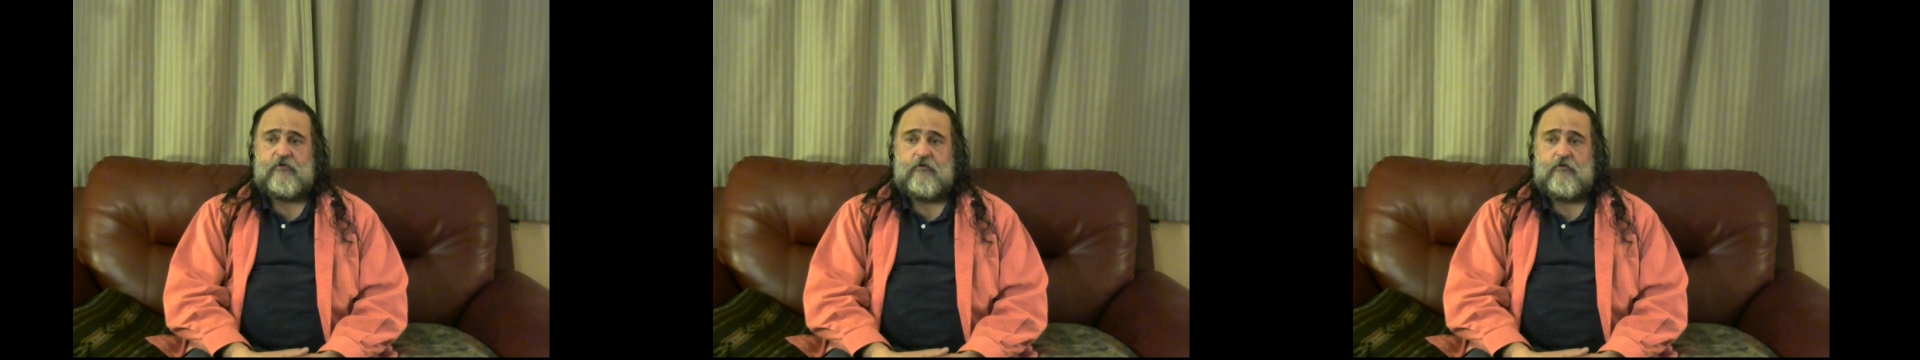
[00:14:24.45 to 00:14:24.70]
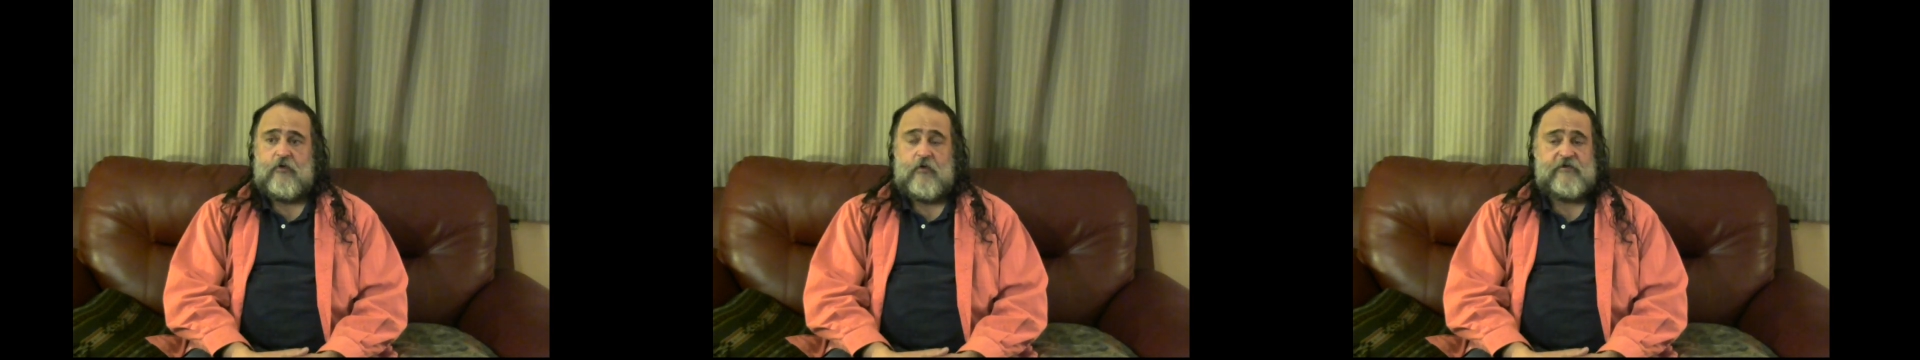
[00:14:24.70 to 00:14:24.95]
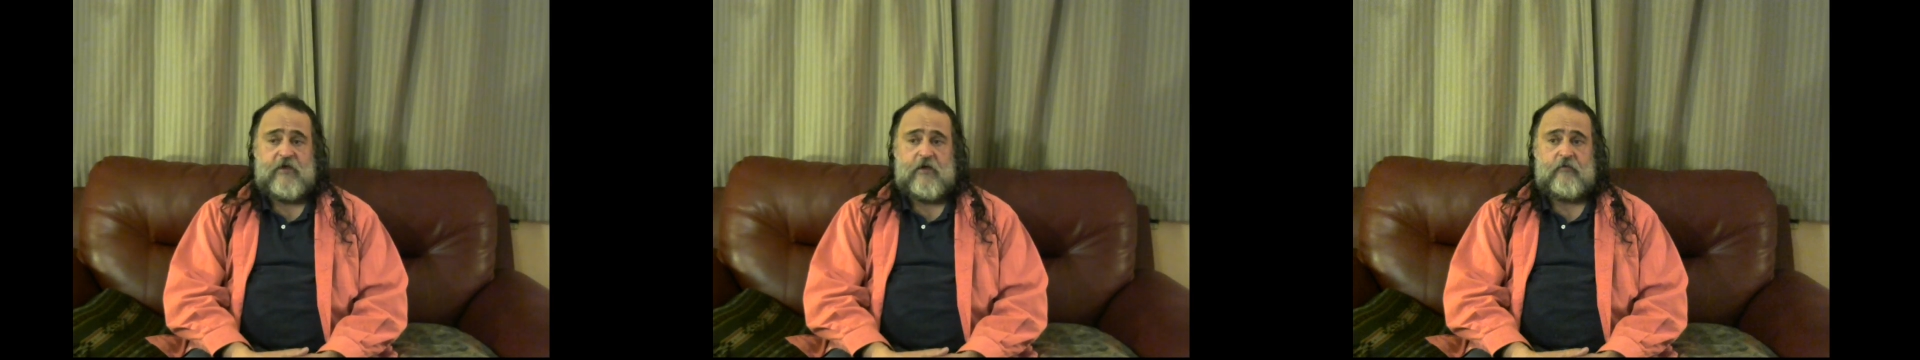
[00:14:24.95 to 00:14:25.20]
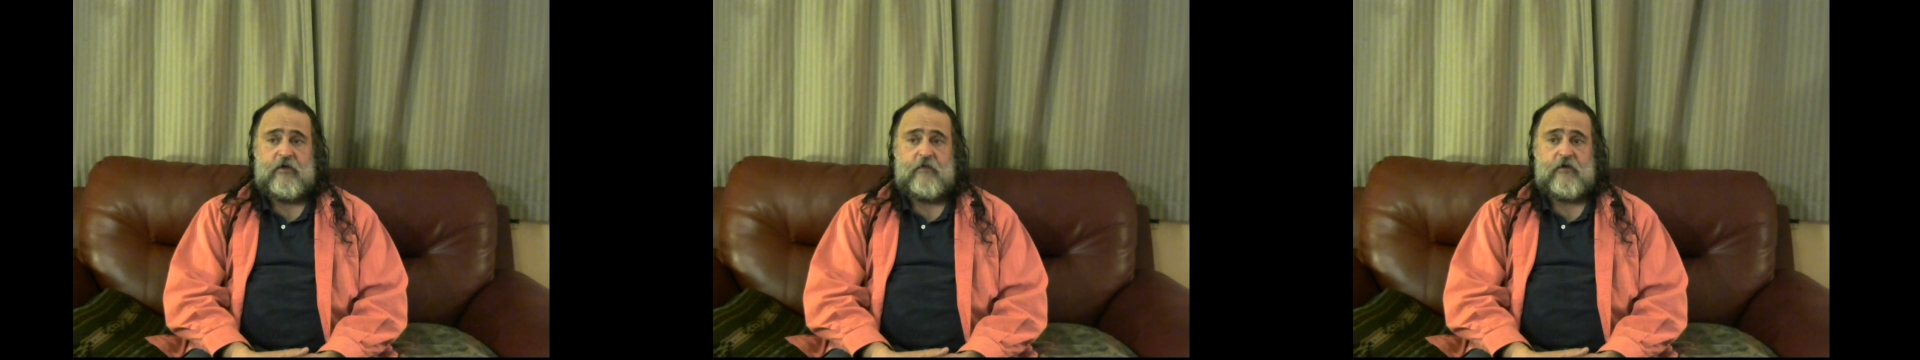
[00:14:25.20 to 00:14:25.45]
who knows how to
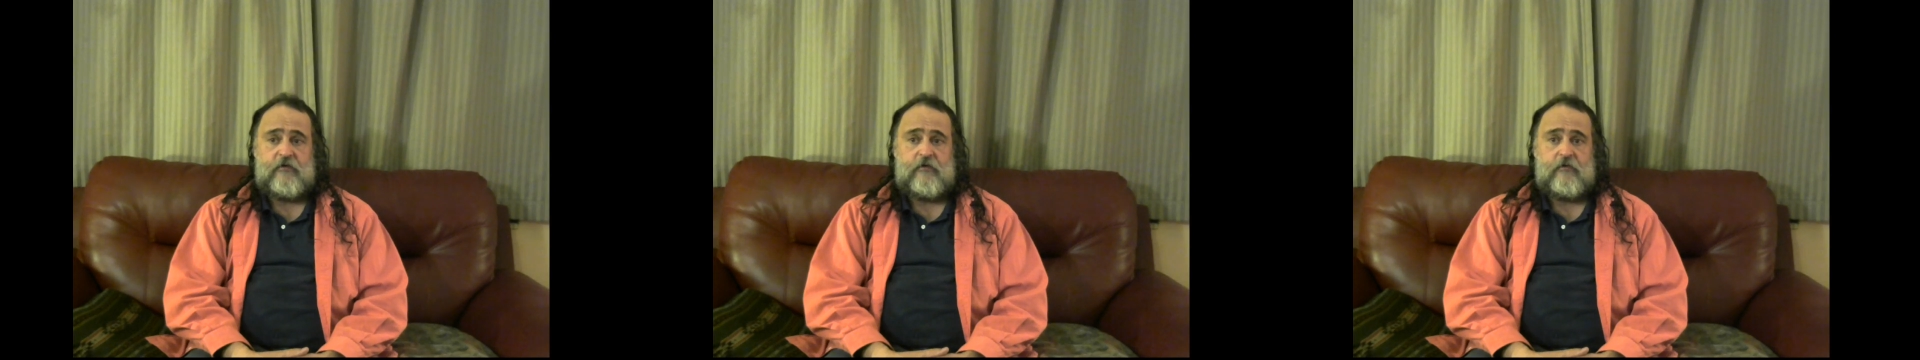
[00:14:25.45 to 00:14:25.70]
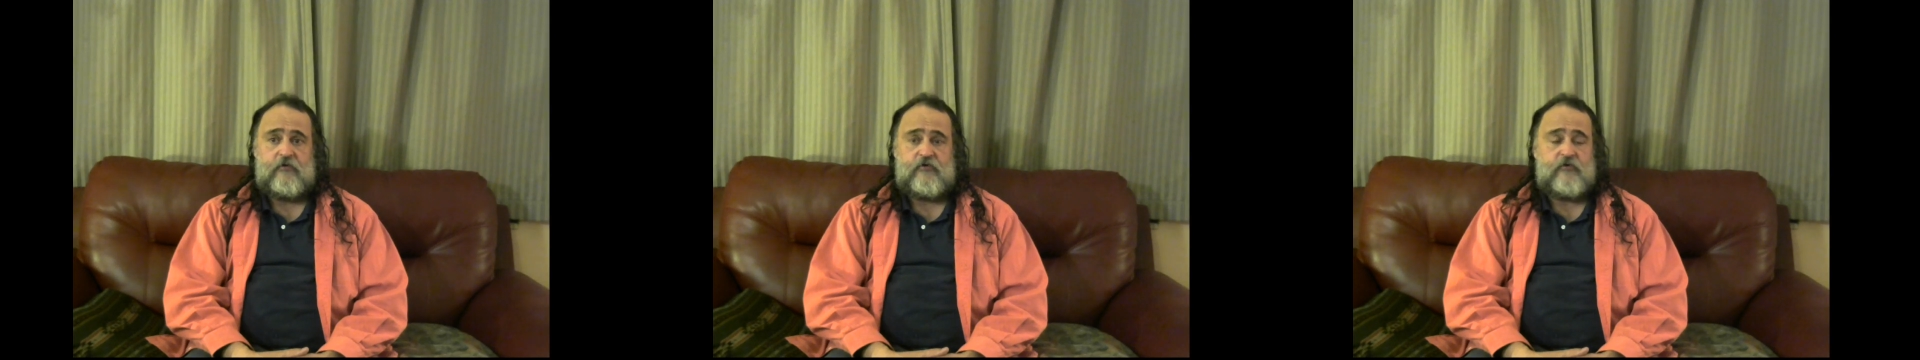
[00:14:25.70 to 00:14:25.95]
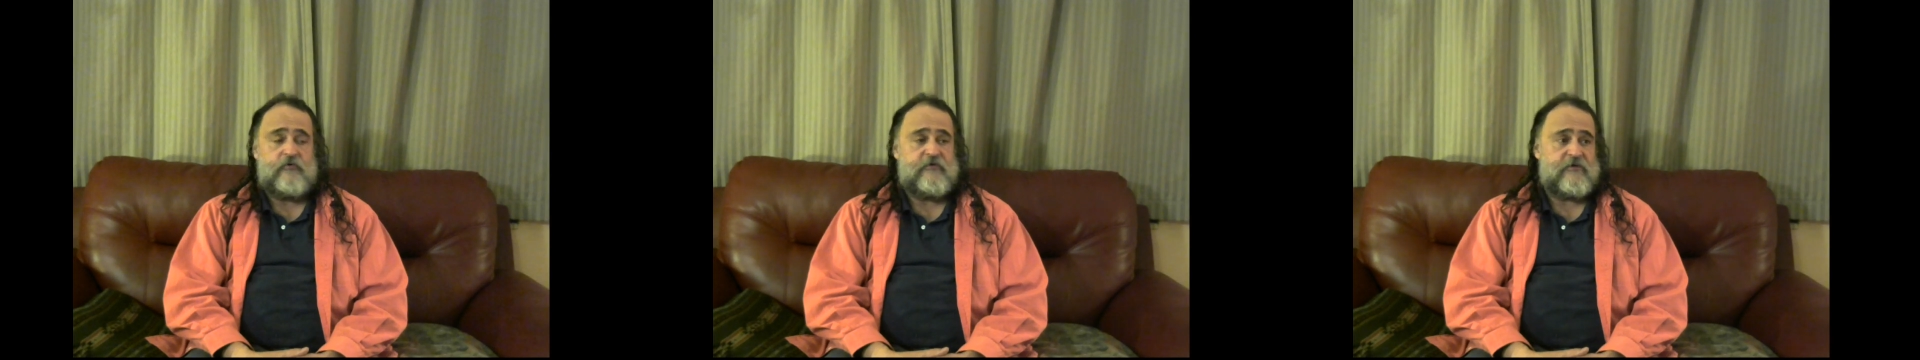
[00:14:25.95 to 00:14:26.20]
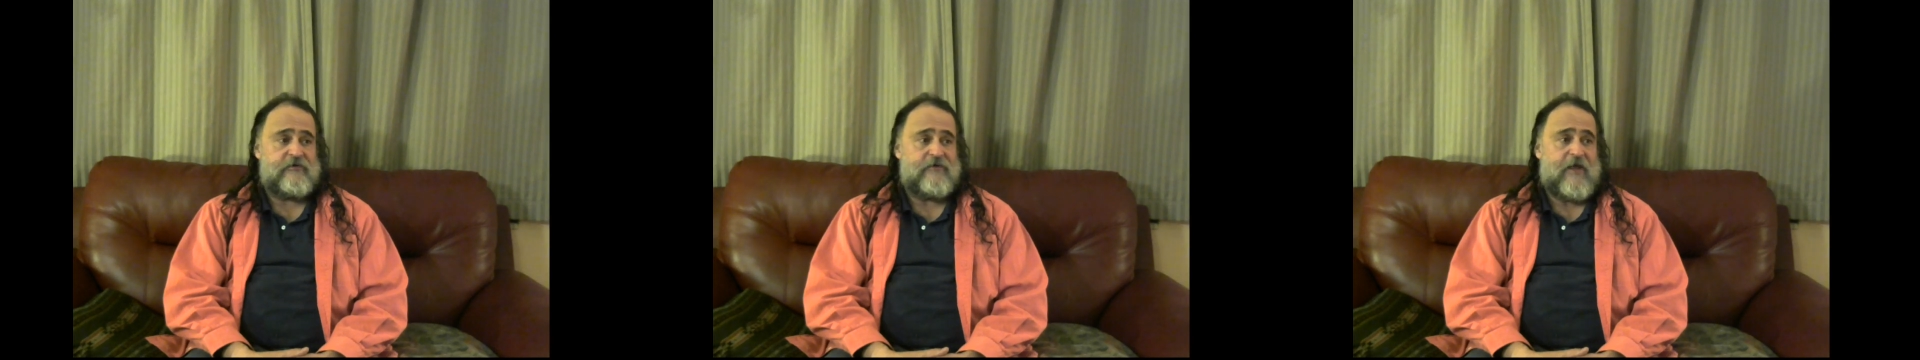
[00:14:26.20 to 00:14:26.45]
read but
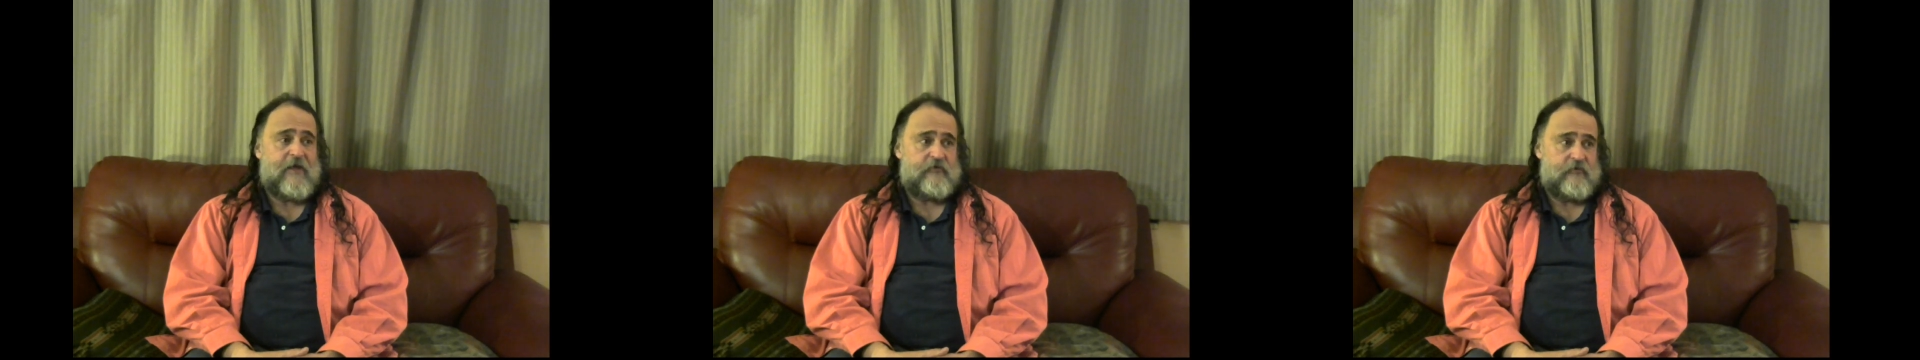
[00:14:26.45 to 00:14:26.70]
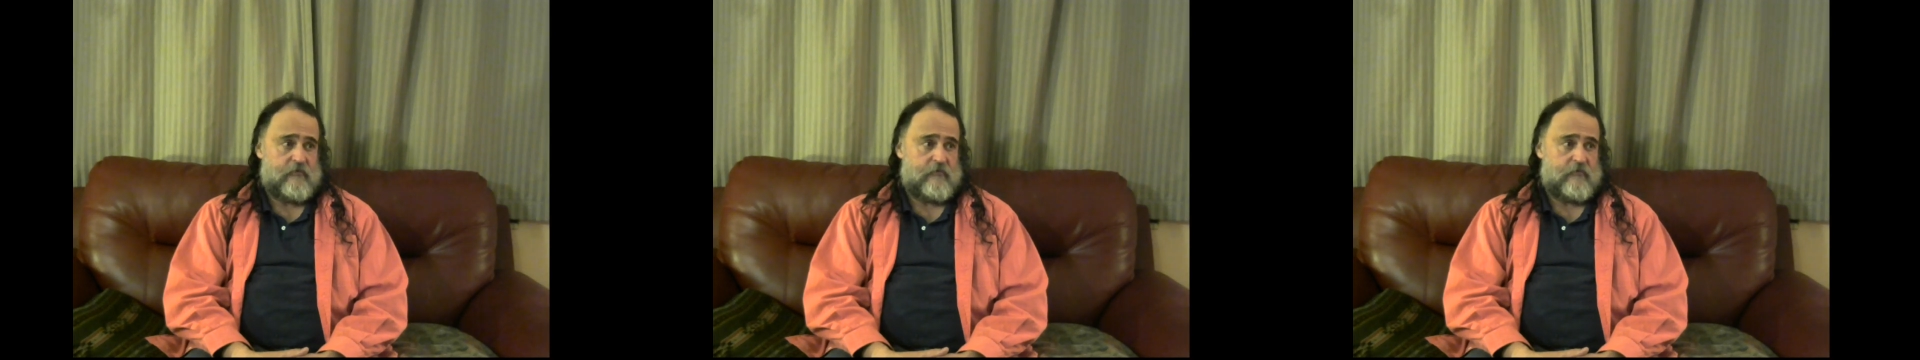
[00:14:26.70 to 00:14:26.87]
chooses not to.